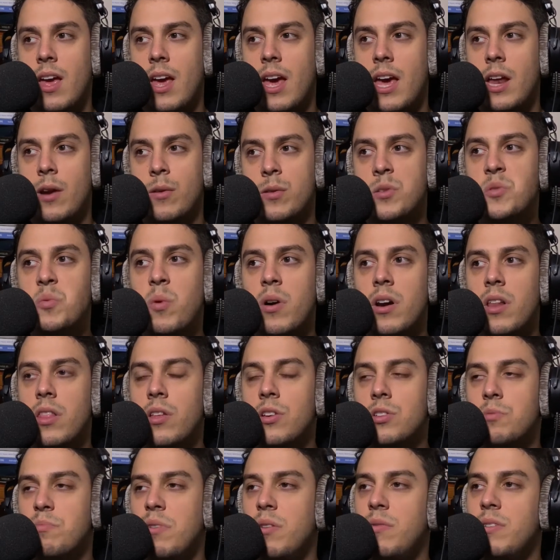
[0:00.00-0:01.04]
And it was one of
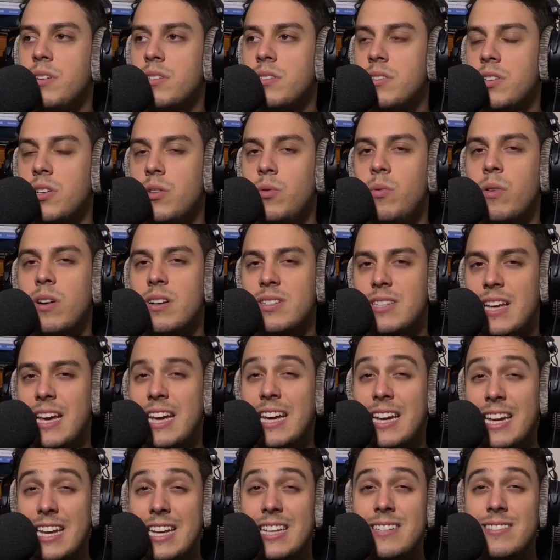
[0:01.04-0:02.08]
those movies too where it's,
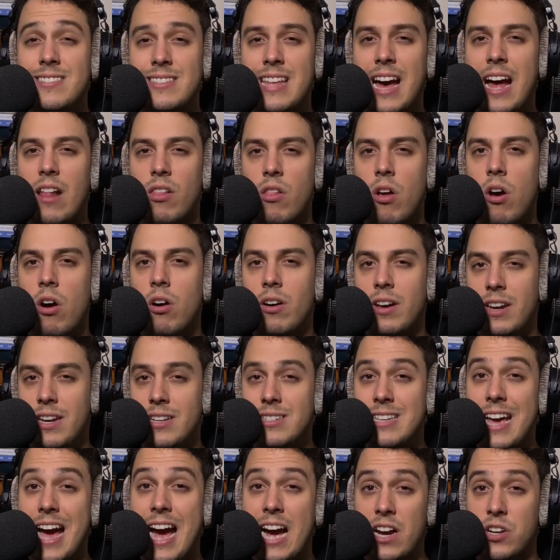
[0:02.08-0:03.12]
it is that long. It
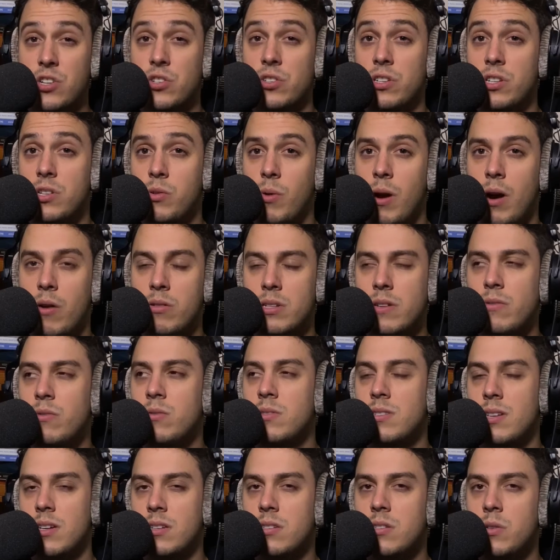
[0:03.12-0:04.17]
is actually two hours. Everyone
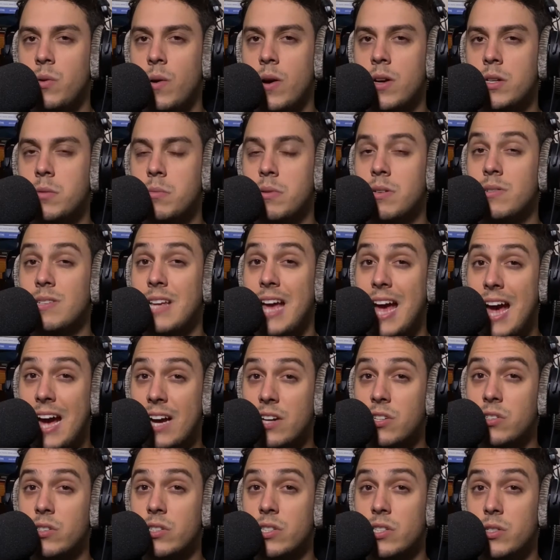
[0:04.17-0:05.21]
says two hours, but it's
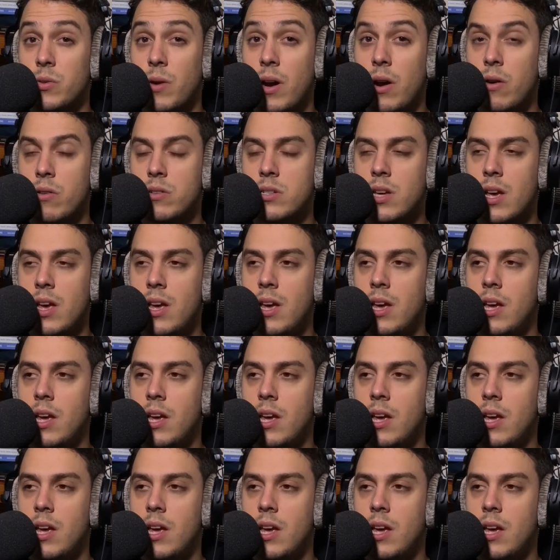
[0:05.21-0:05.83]
actually two hours.